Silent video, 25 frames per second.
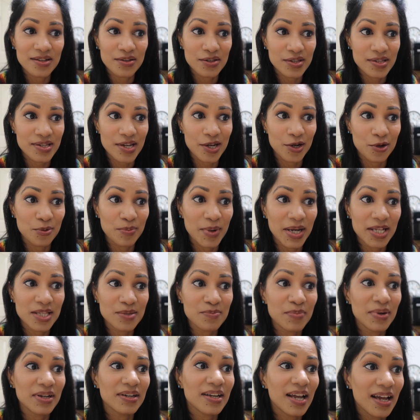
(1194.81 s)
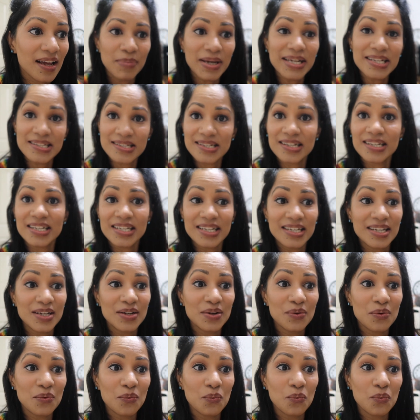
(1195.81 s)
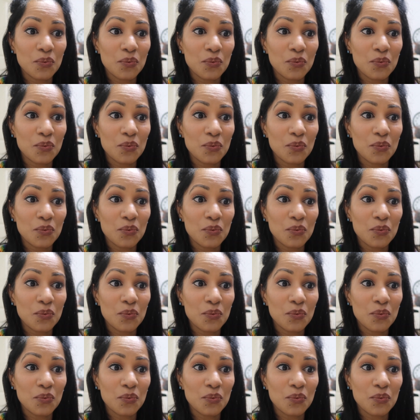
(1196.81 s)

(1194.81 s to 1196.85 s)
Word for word: are the psychopaths, but basically